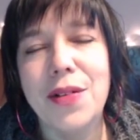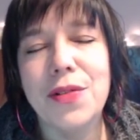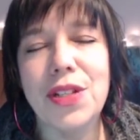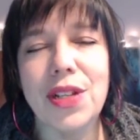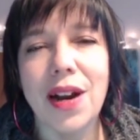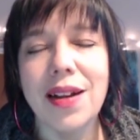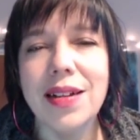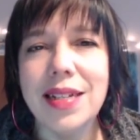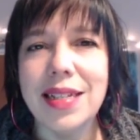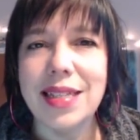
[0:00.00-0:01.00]
we
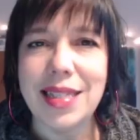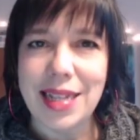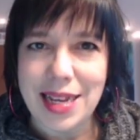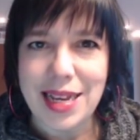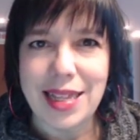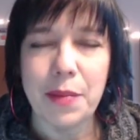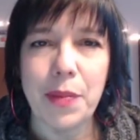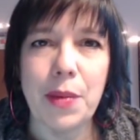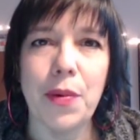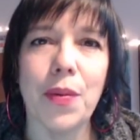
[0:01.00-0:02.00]
started to see that
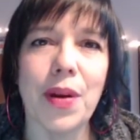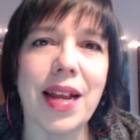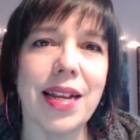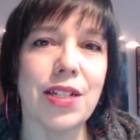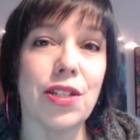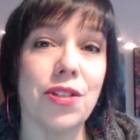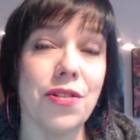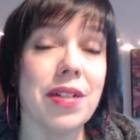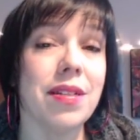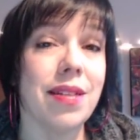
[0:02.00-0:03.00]
people were getting
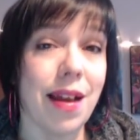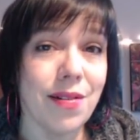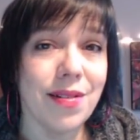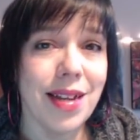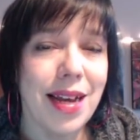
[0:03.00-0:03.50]
stressed out